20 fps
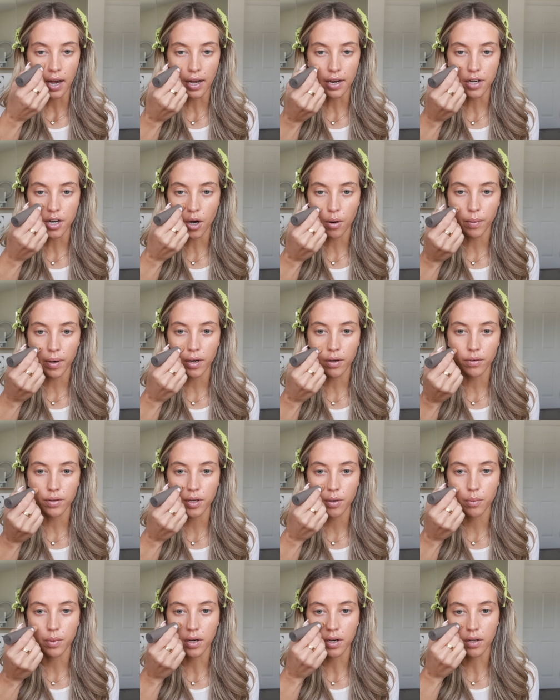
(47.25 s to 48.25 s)
I know I
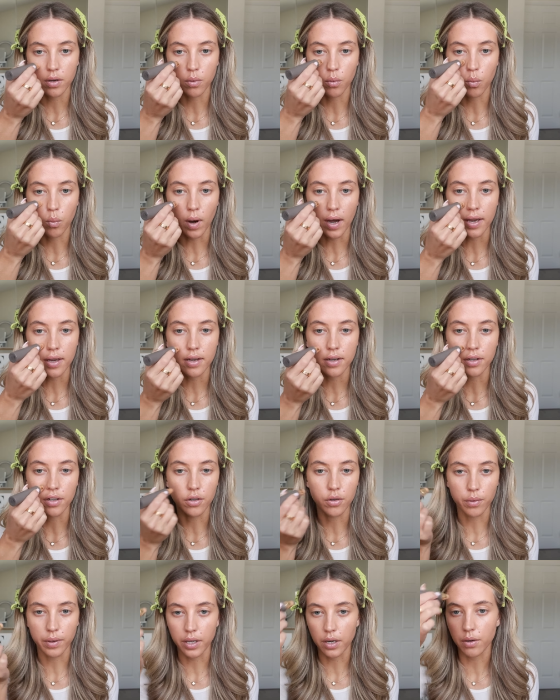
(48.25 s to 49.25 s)
only want white and
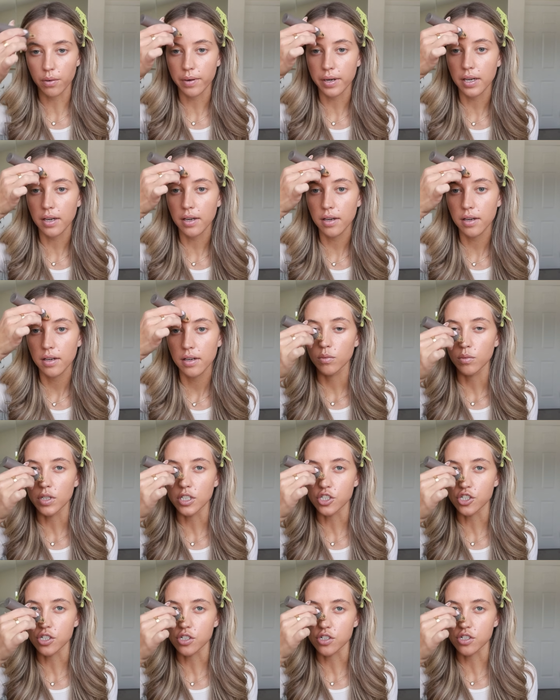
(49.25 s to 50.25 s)
greenery,
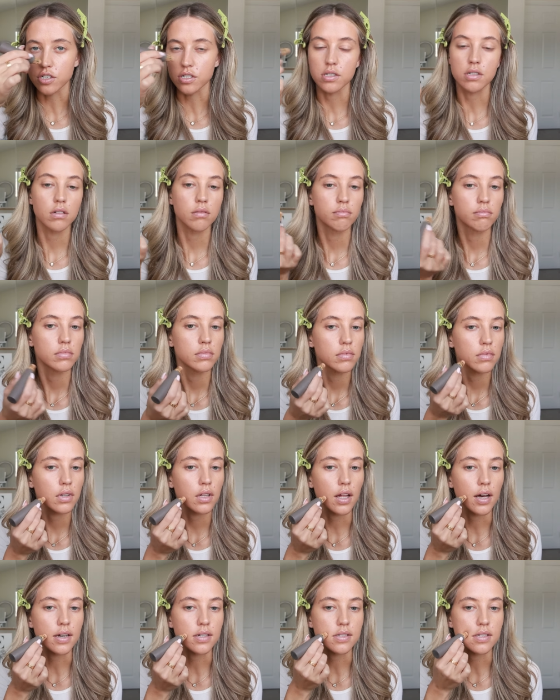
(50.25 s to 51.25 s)
which is just
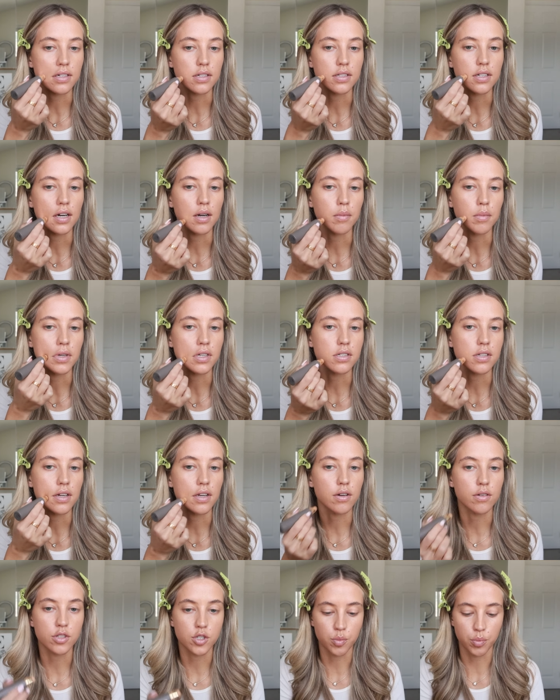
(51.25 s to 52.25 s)
classic, timeless. I
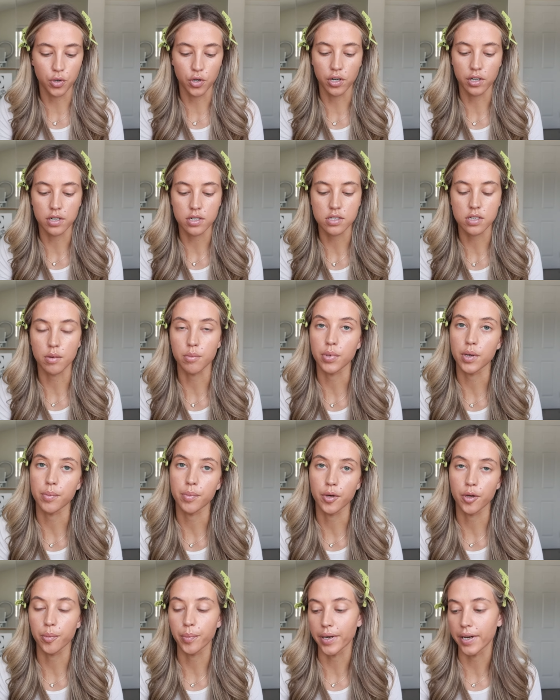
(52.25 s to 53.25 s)
know it's boring to some
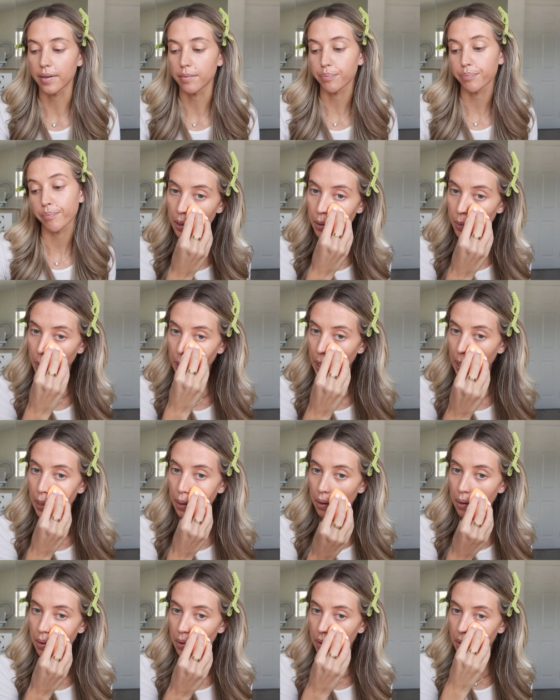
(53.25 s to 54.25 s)
people, but I don't
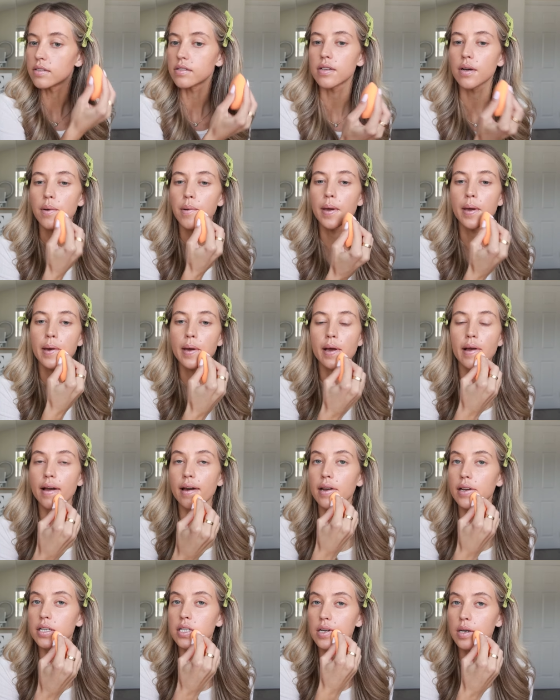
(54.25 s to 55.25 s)
care. And so he can
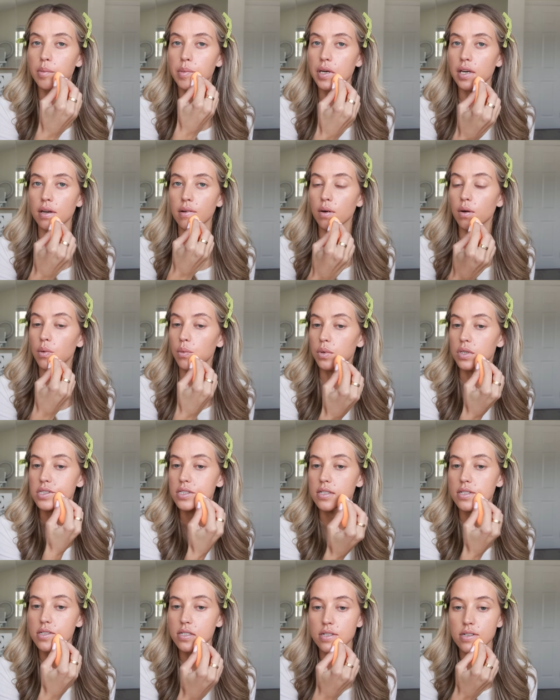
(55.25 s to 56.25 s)
kind of tell me
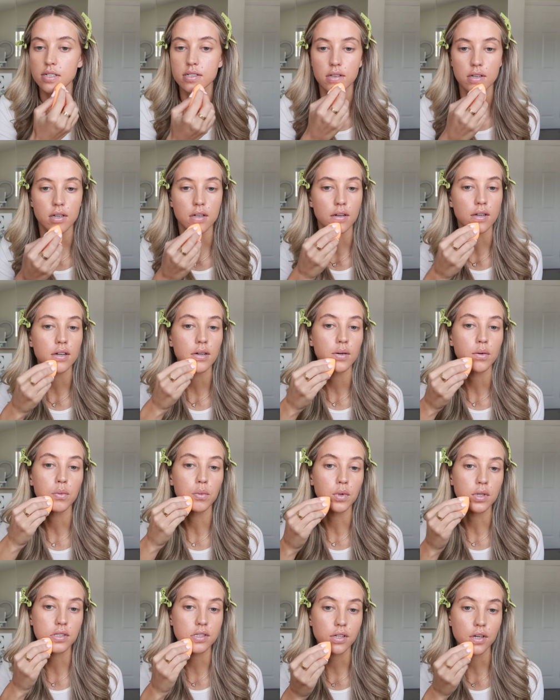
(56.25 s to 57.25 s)
what's in season,
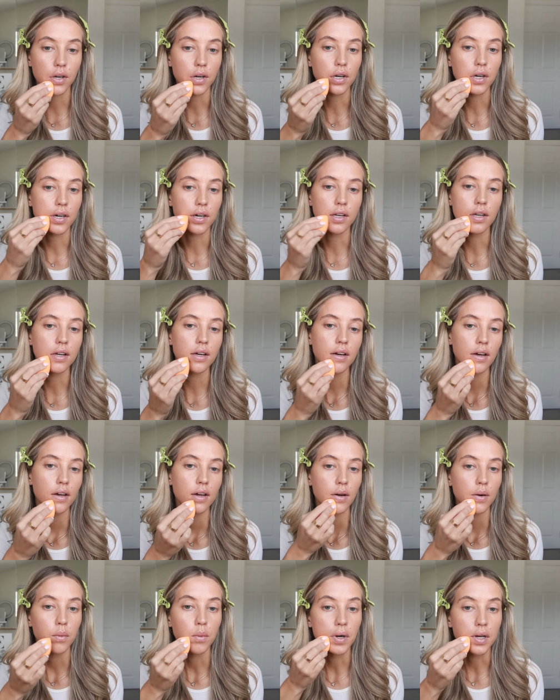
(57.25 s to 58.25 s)
what's good,
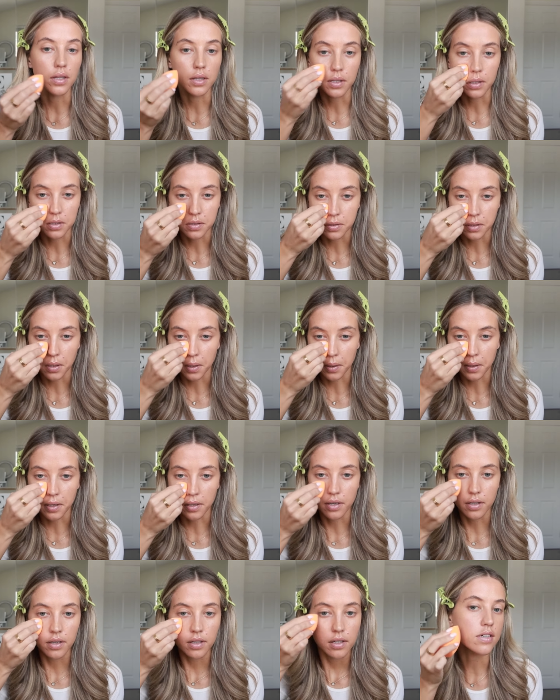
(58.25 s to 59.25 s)
what looks
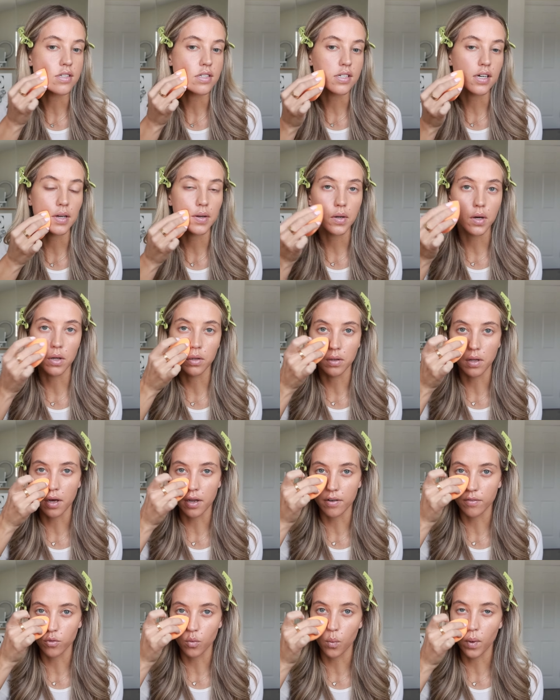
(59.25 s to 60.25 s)
good. He's done a lot of